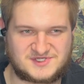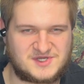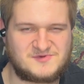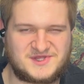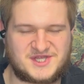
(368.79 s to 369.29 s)

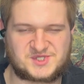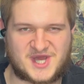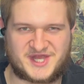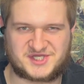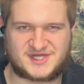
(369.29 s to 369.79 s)
Really a
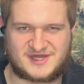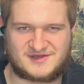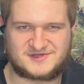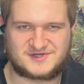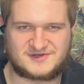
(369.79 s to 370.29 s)
tragic
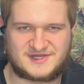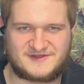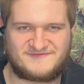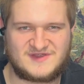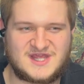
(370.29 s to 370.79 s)
character and a
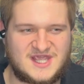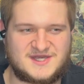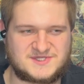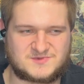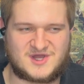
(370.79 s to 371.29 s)
fitting end
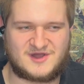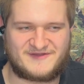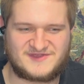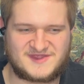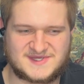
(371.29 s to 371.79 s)
as well. I
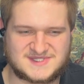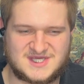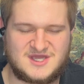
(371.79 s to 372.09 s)
feel like this